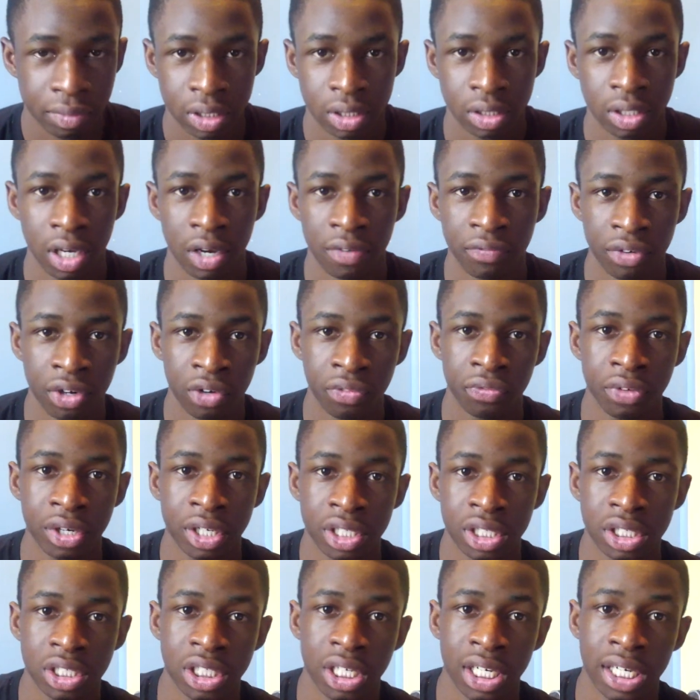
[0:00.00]
yeah, feel free
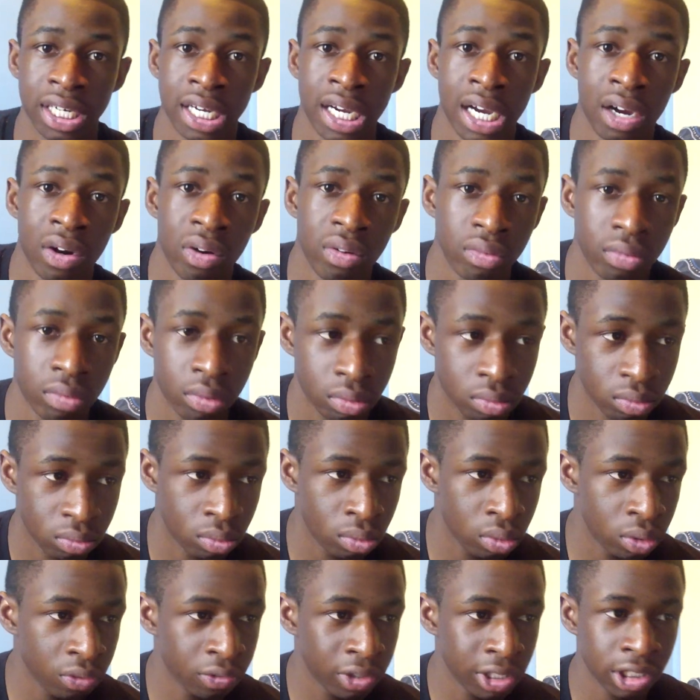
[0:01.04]
to check out
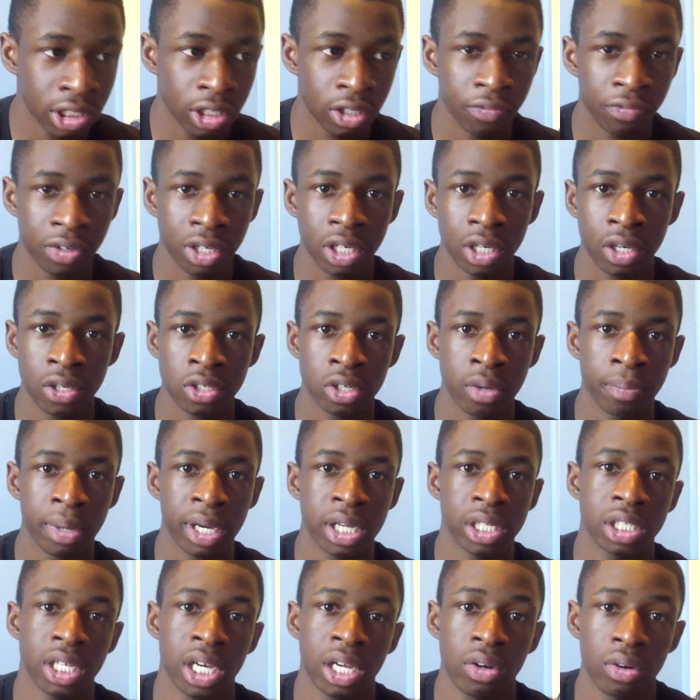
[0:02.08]
all the rest of the videos on my
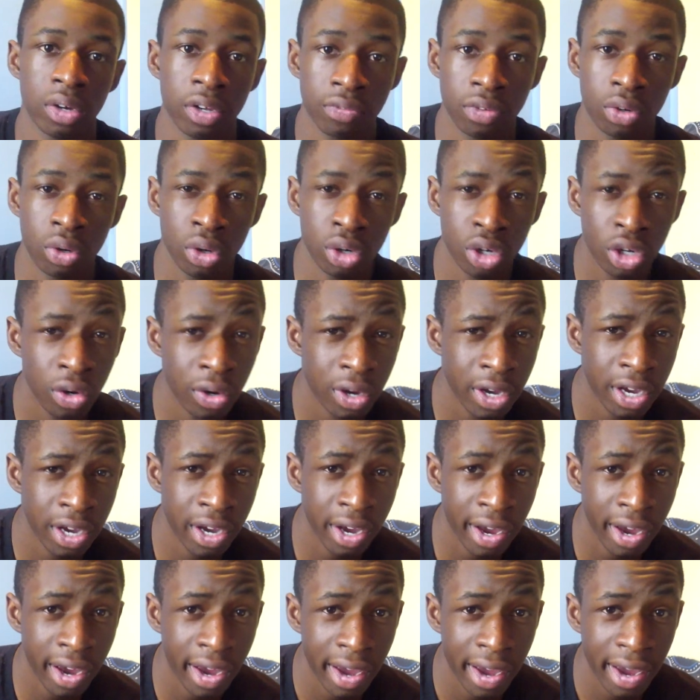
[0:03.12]
channel if you're new
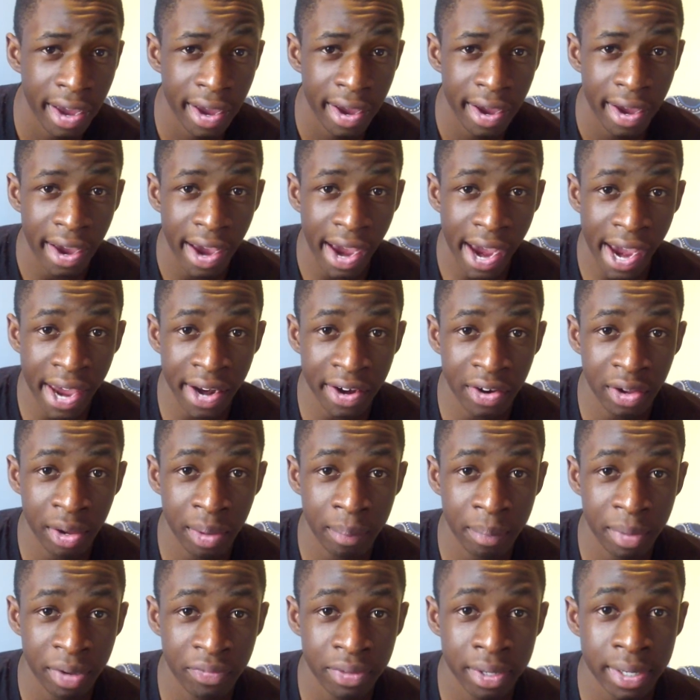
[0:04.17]
here. And
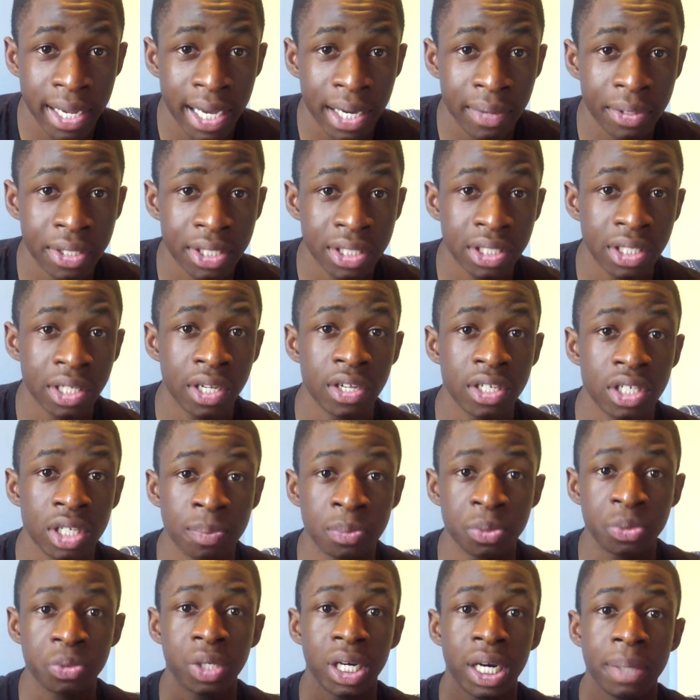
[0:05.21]
um, if you like what you see,
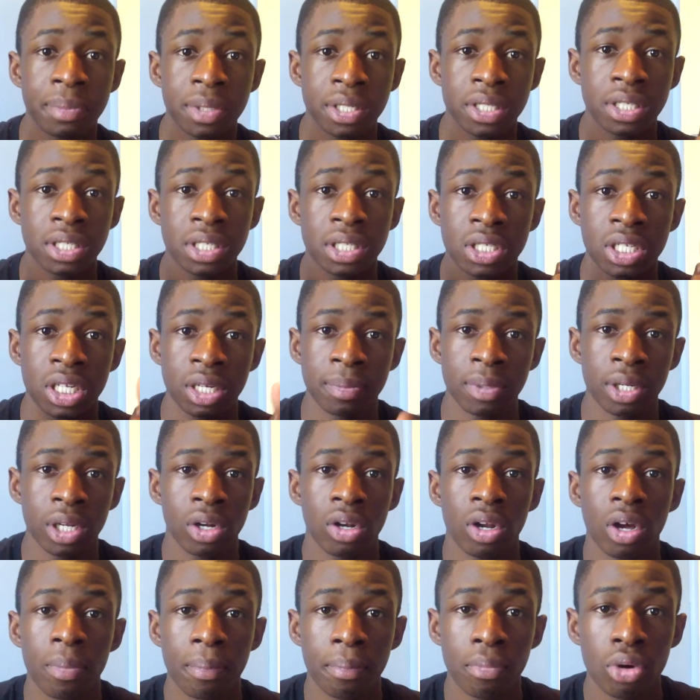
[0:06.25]
subscribe because there's going to be a
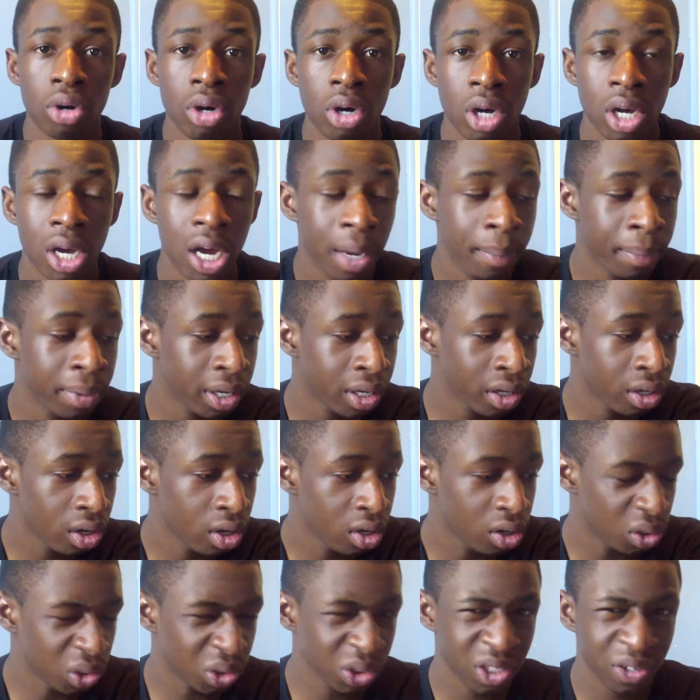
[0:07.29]
lot more coming.
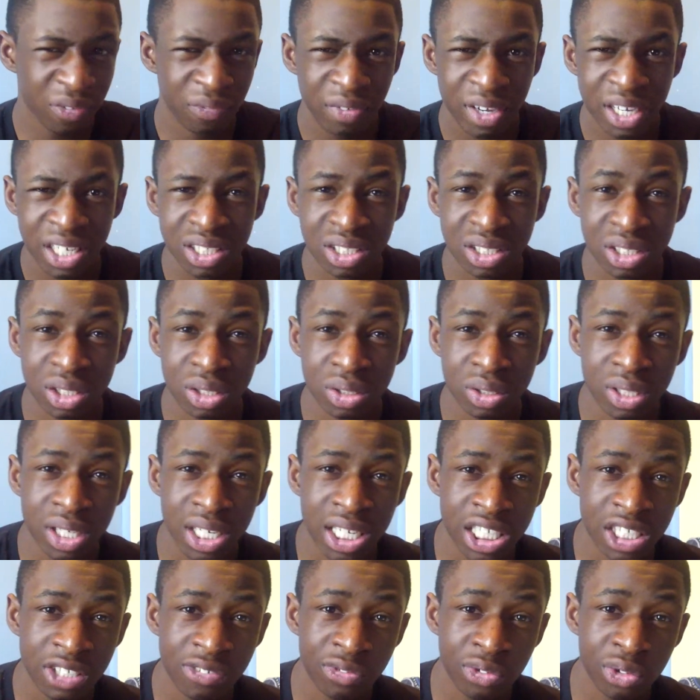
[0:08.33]
Also, thanks to you
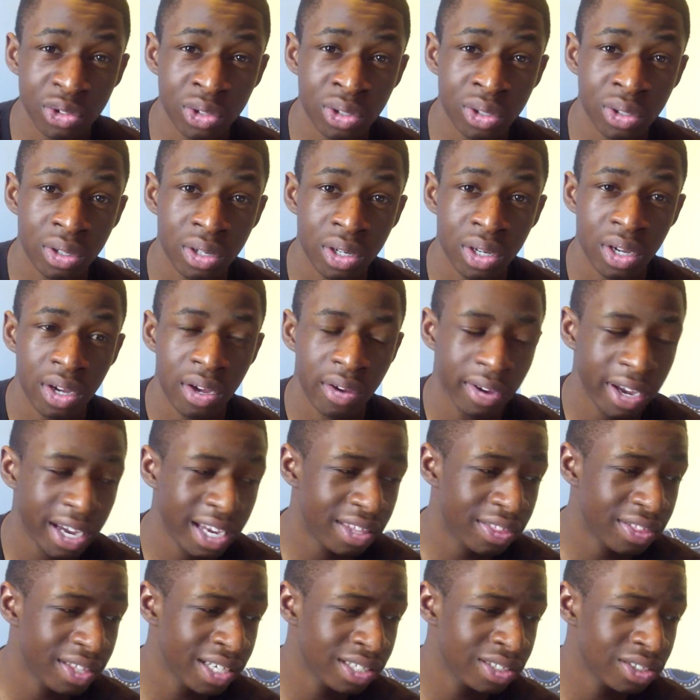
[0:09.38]
guys for
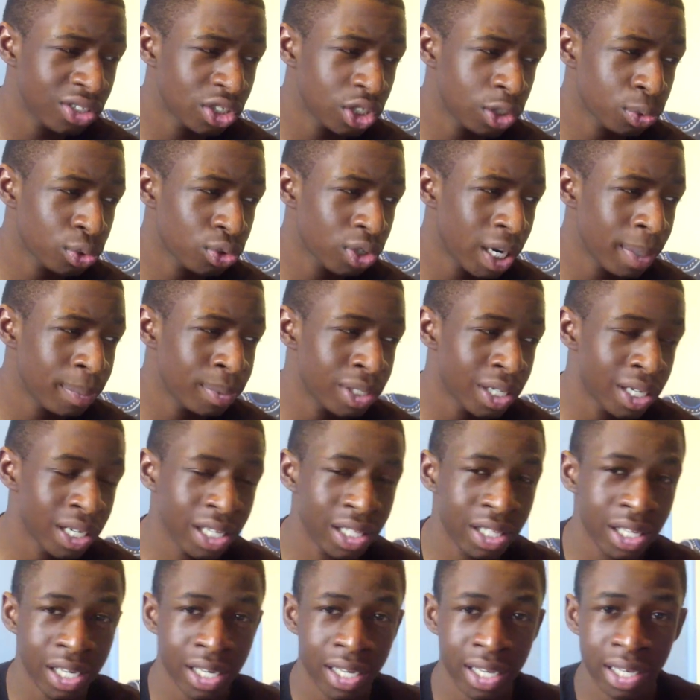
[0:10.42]
eight thousand subscribers. I hit
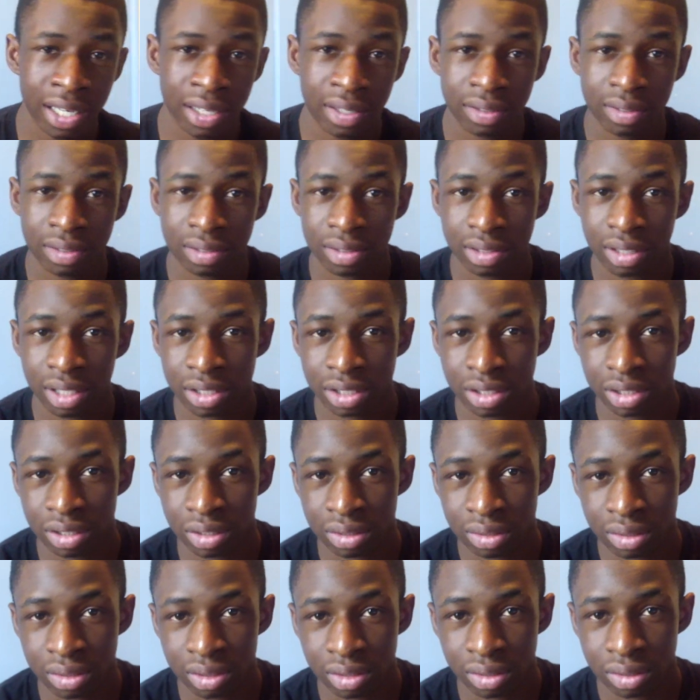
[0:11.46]
that like, I don't know,
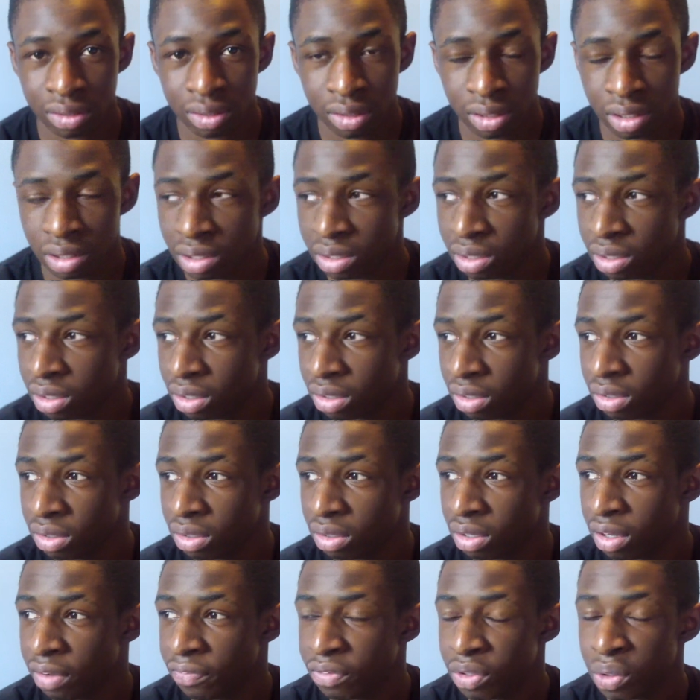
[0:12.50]

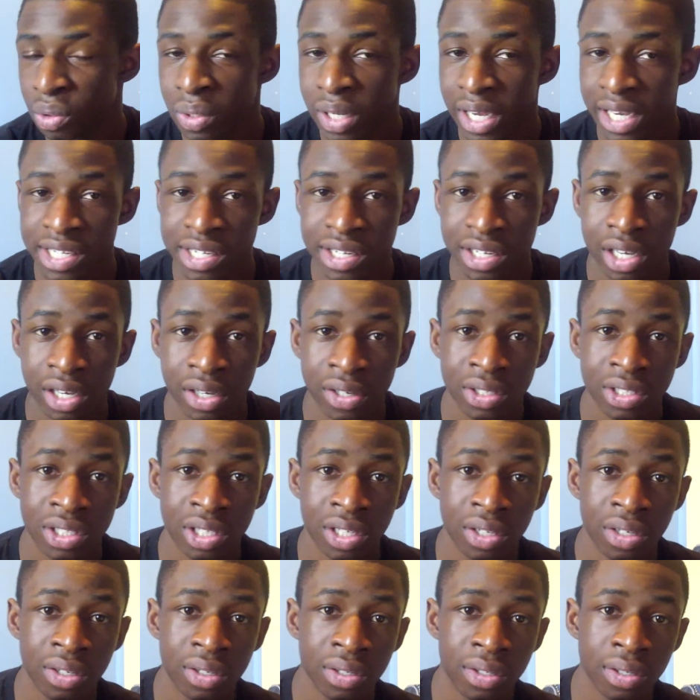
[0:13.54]
a few days ago.
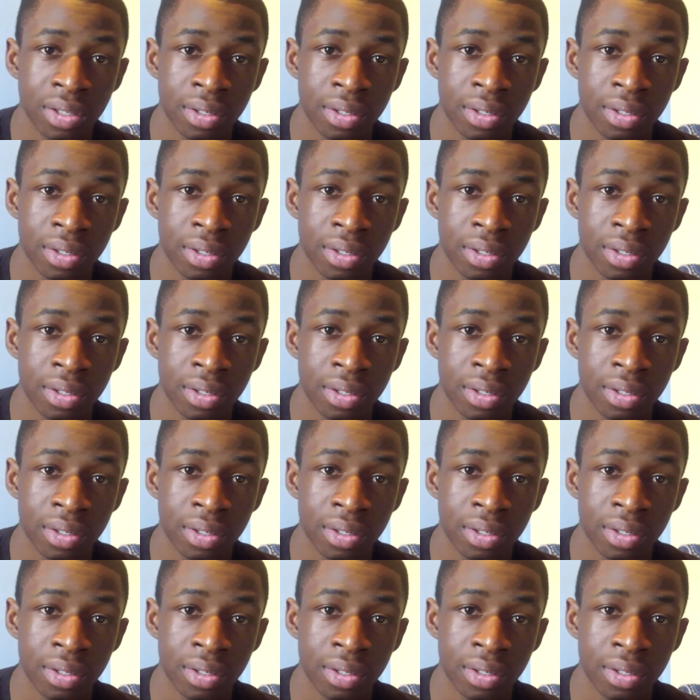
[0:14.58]
So